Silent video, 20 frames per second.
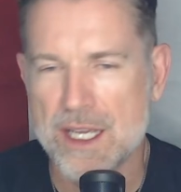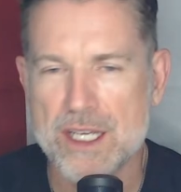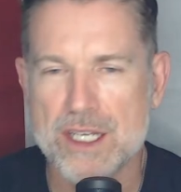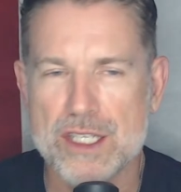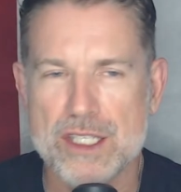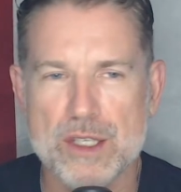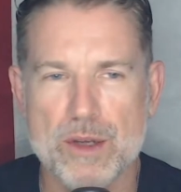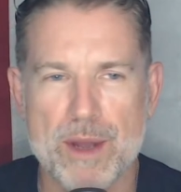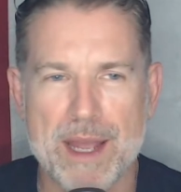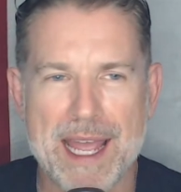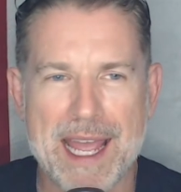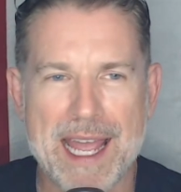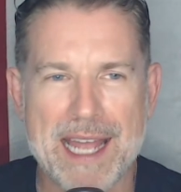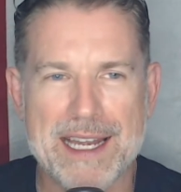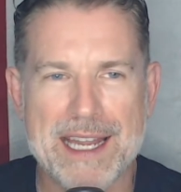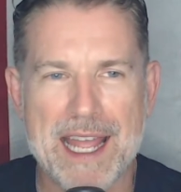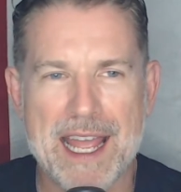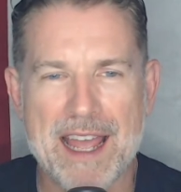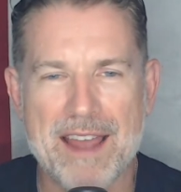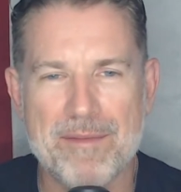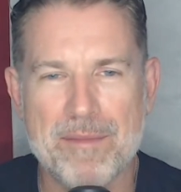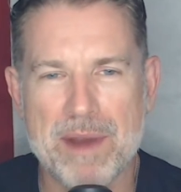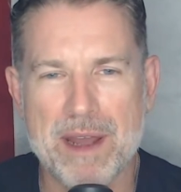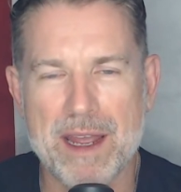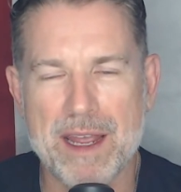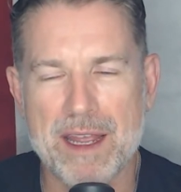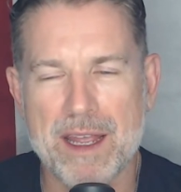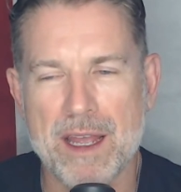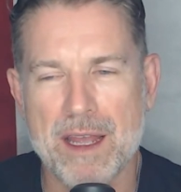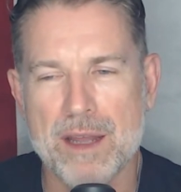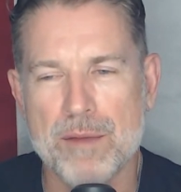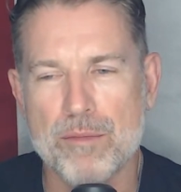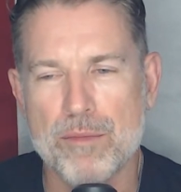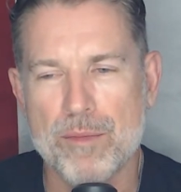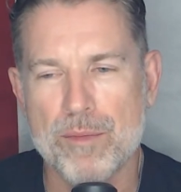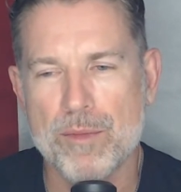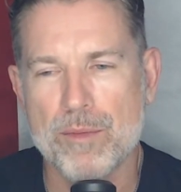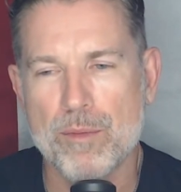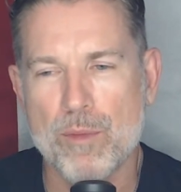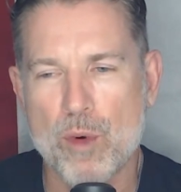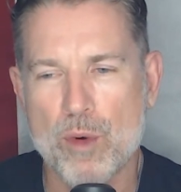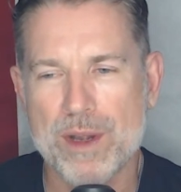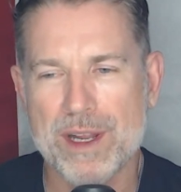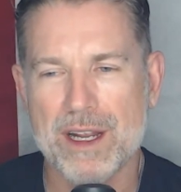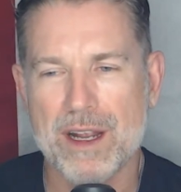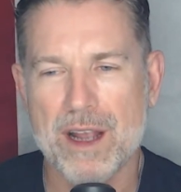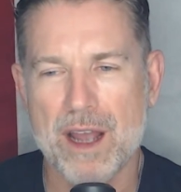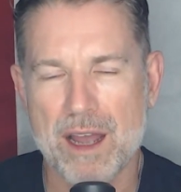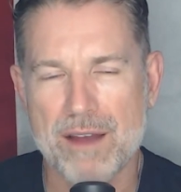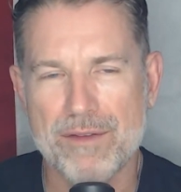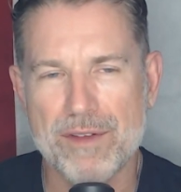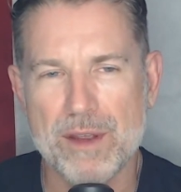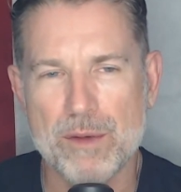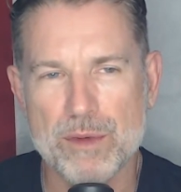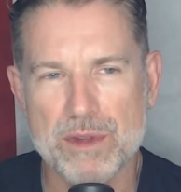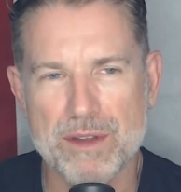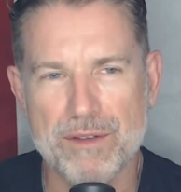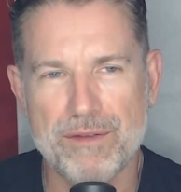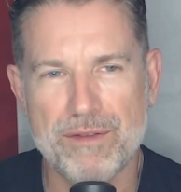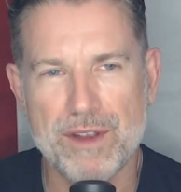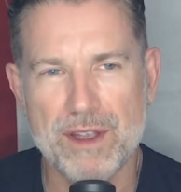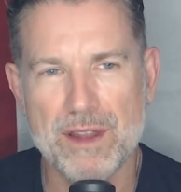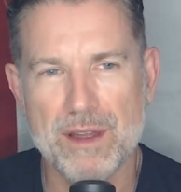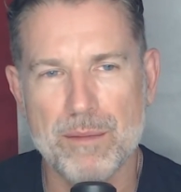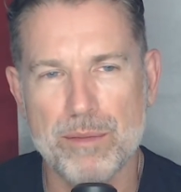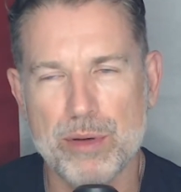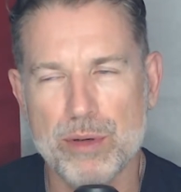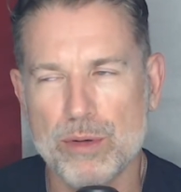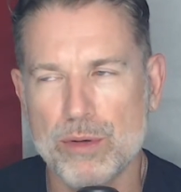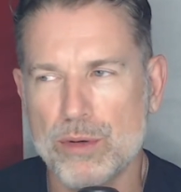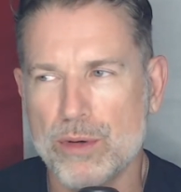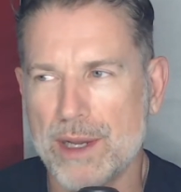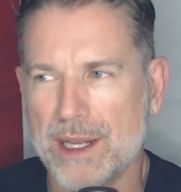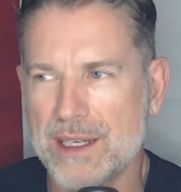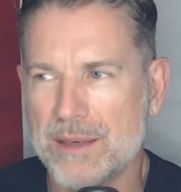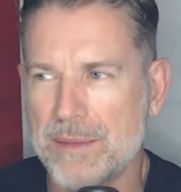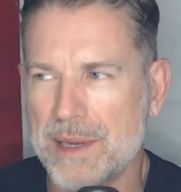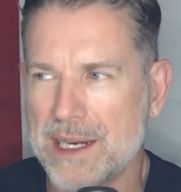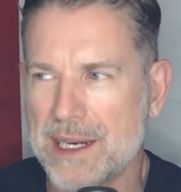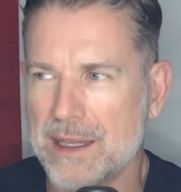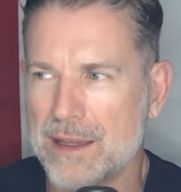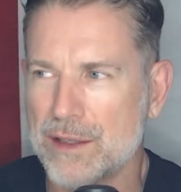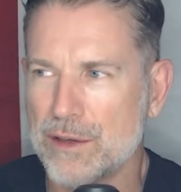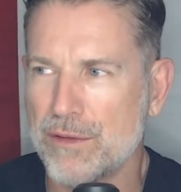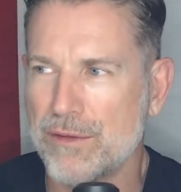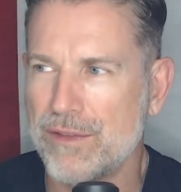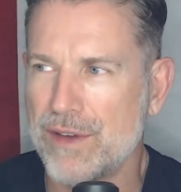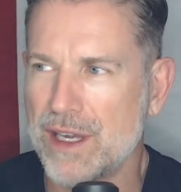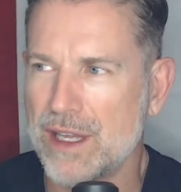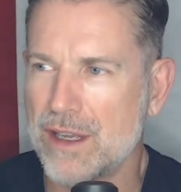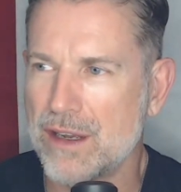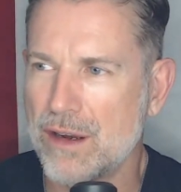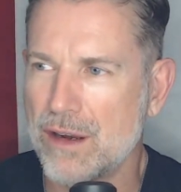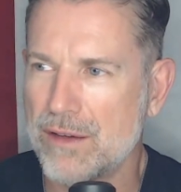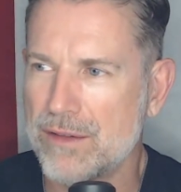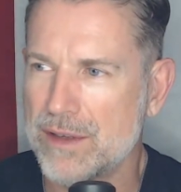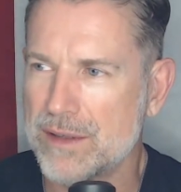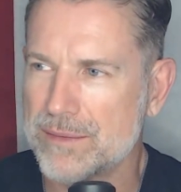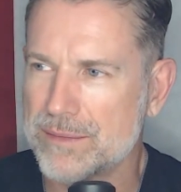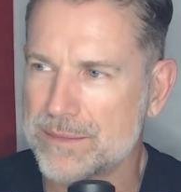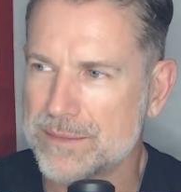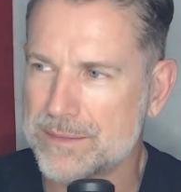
So I had to have my morning coffee with the feet in the pool. Had to make a little video of it.